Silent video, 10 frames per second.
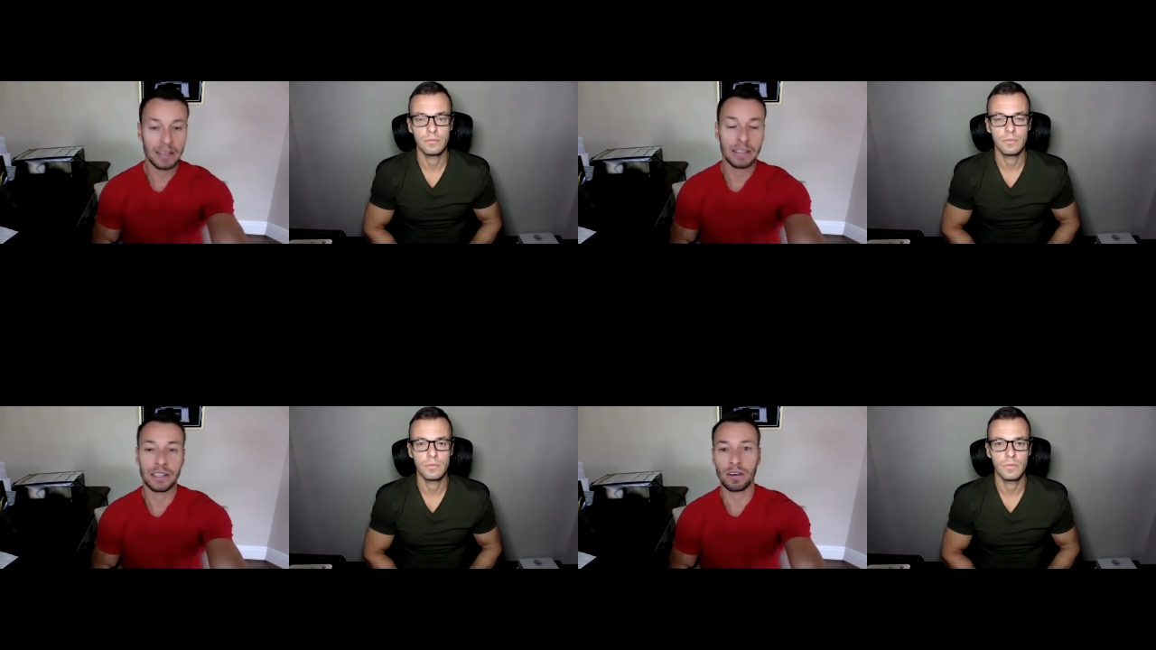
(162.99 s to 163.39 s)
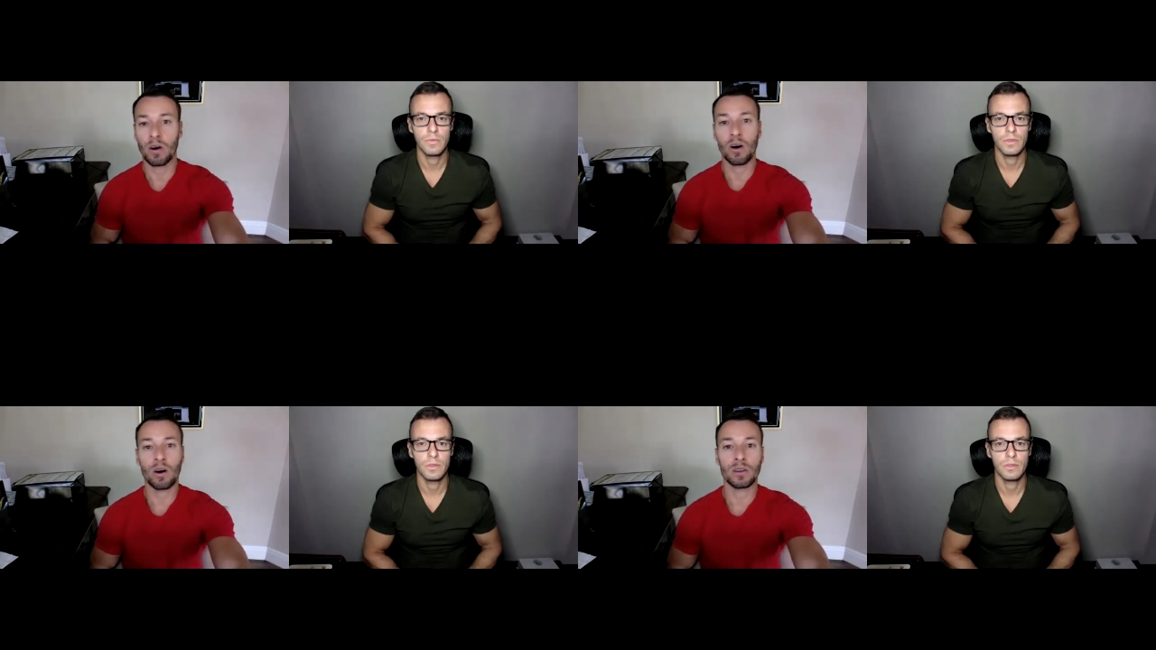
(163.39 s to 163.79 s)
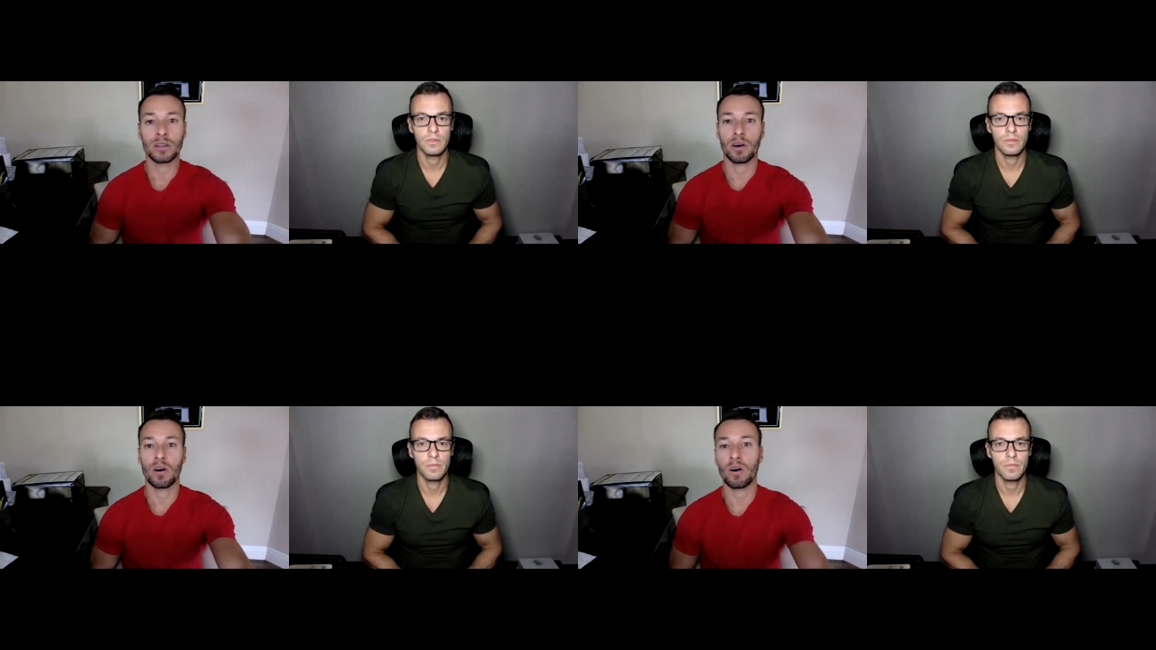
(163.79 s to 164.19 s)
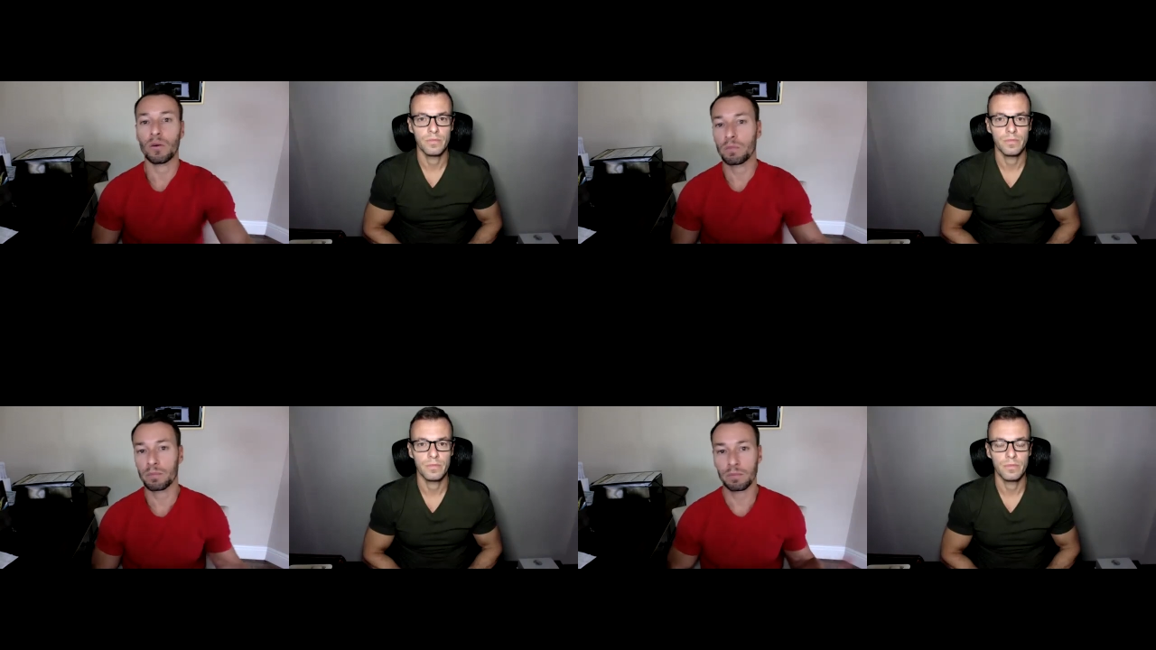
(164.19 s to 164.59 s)
Speaker 1: they're all they're
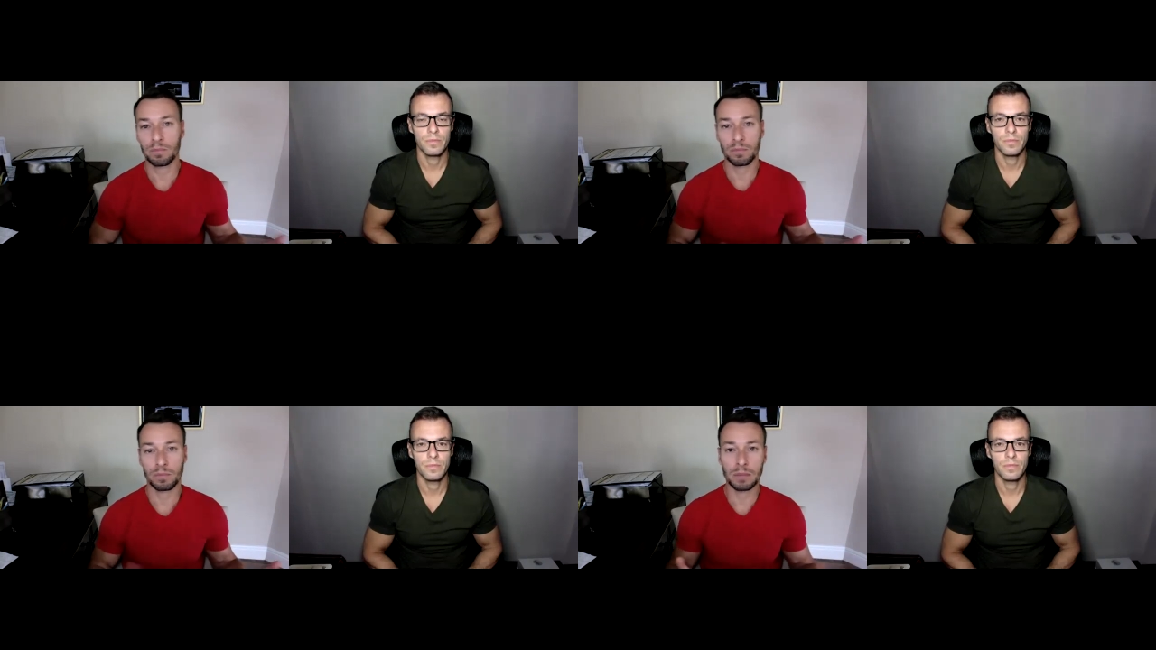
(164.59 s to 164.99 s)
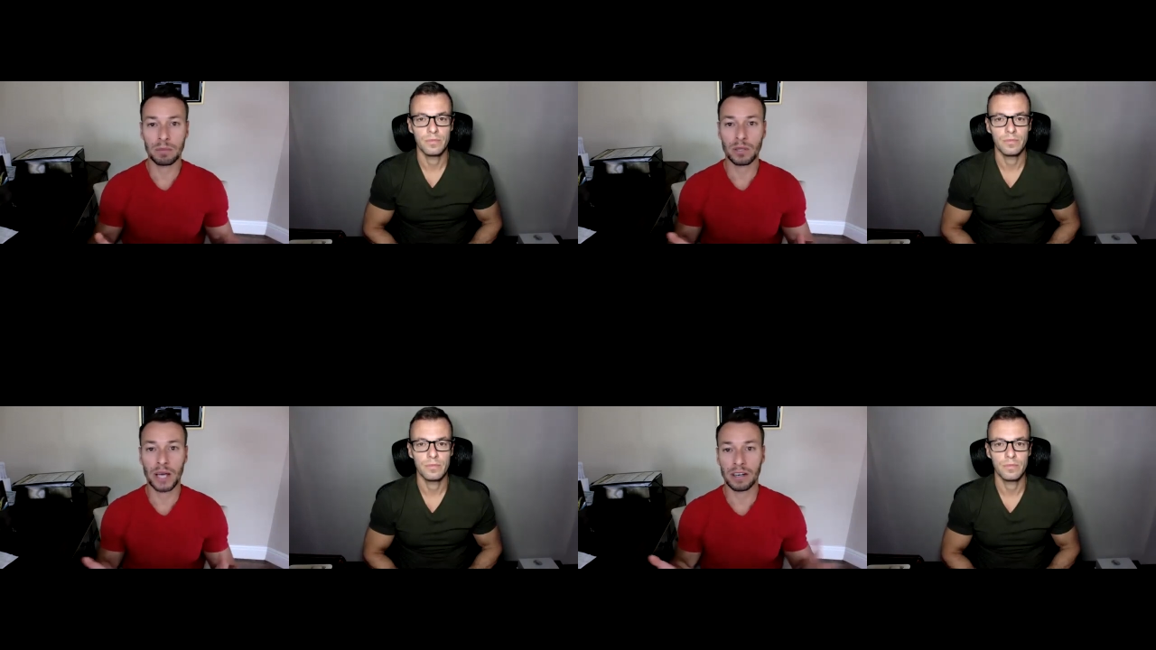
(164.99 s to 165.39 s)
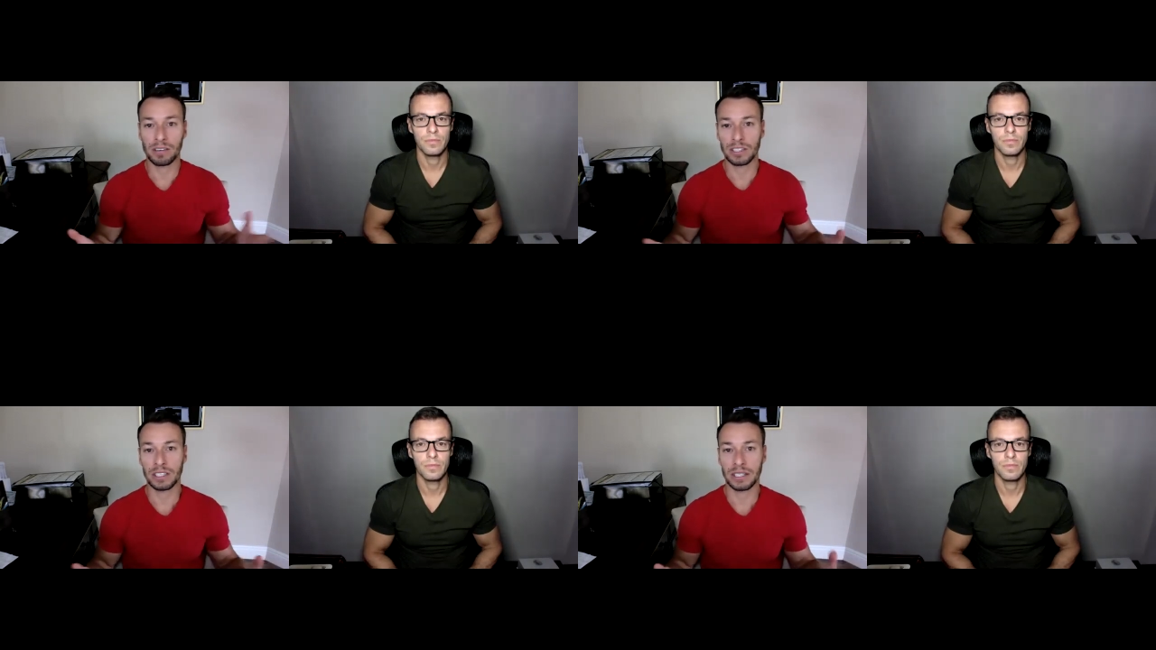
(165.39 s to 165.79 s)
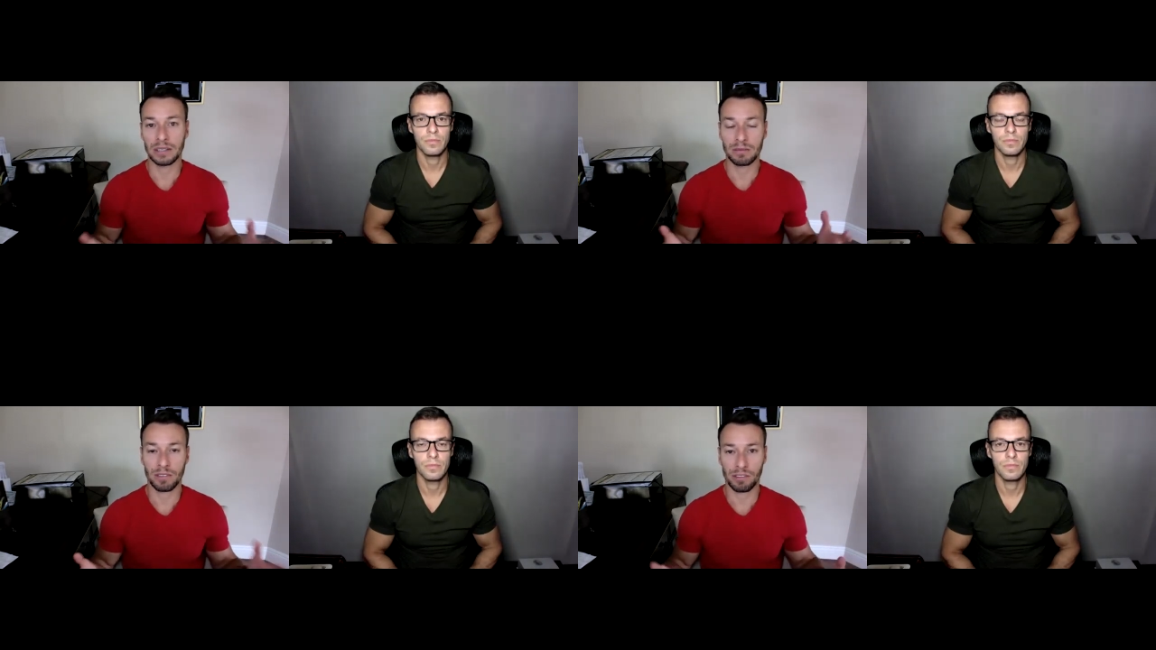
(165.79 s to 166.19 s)
all people that are
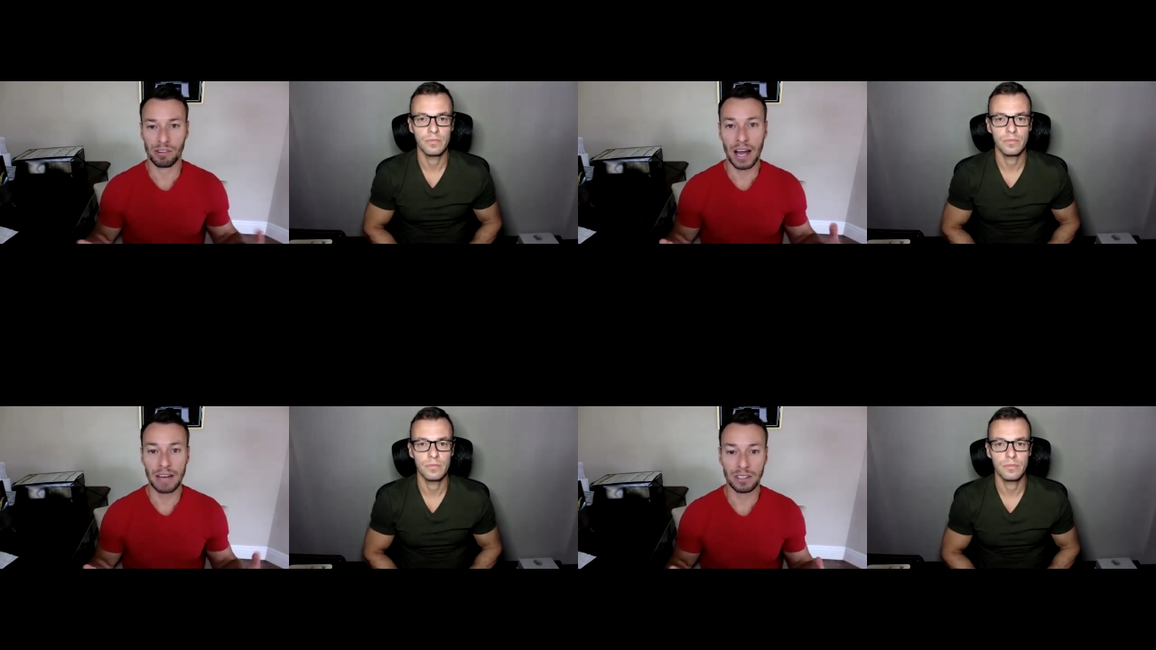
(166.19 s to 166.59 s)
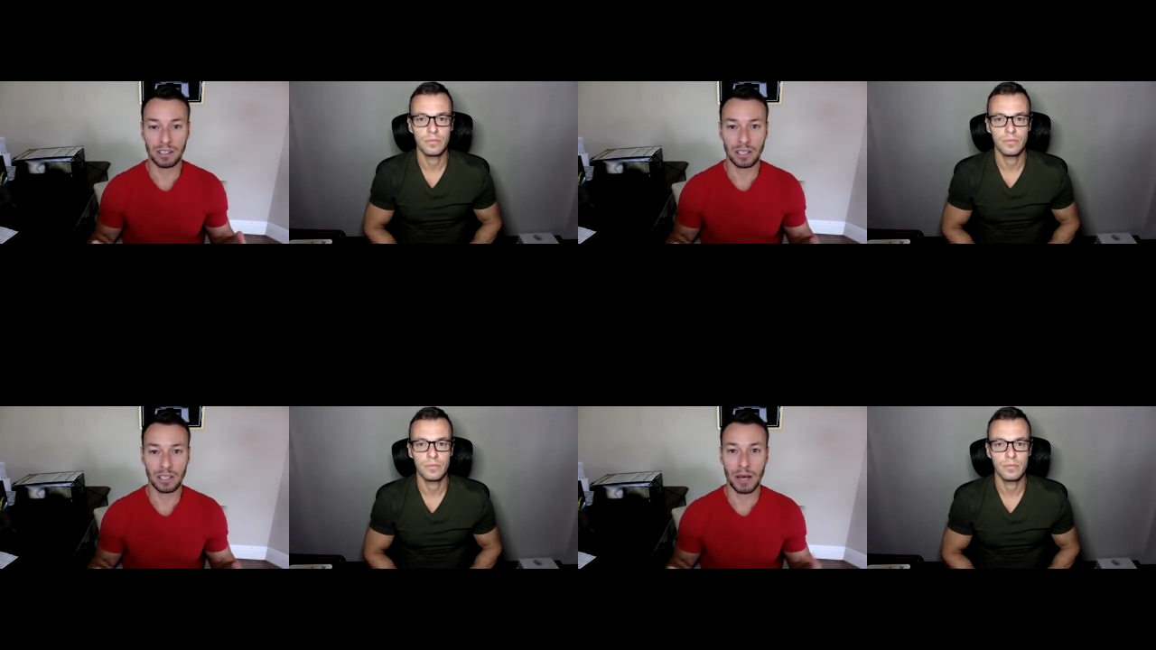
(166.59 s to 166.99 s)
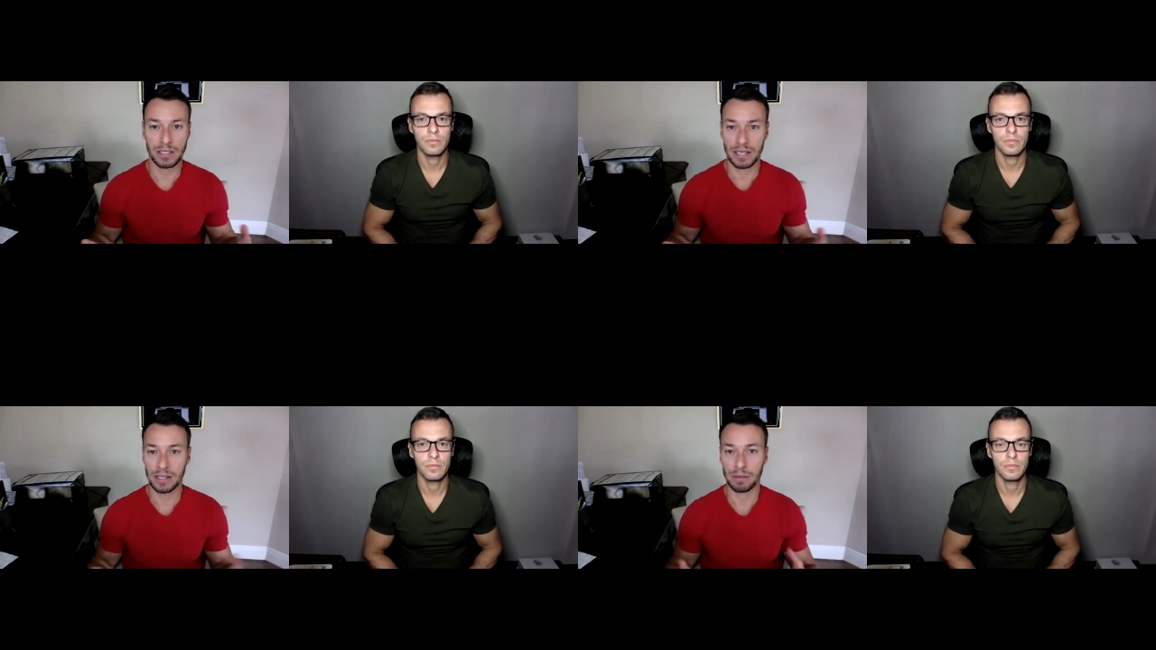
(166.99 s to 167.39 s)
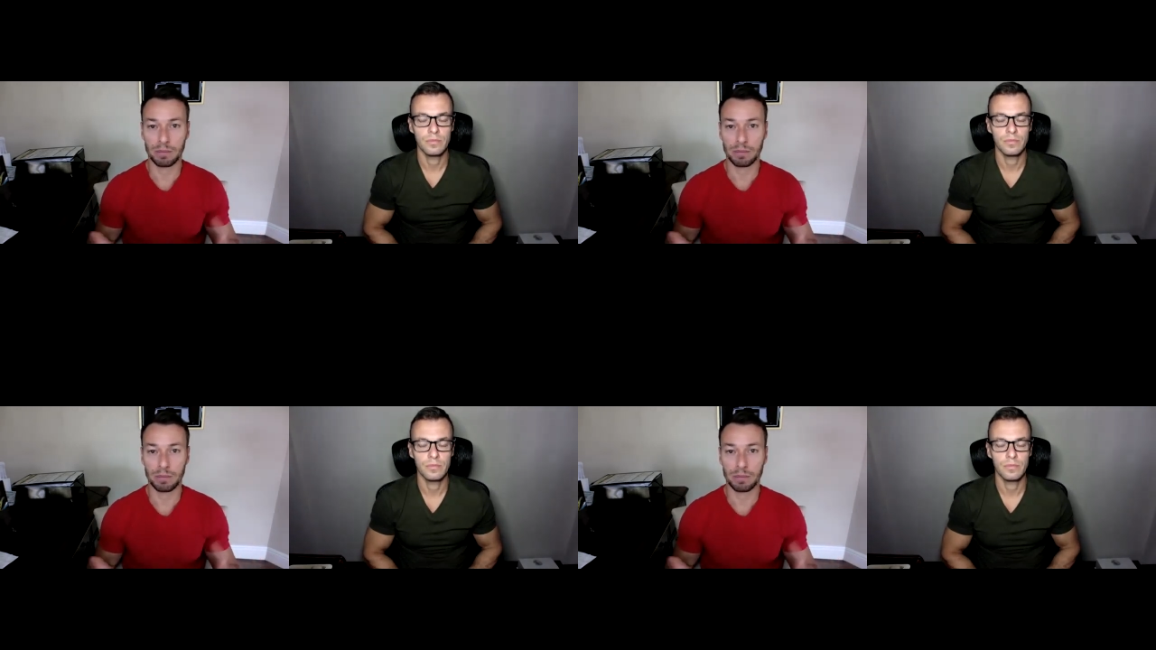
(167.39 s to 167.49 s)
really thriving on Clubhouse, and they're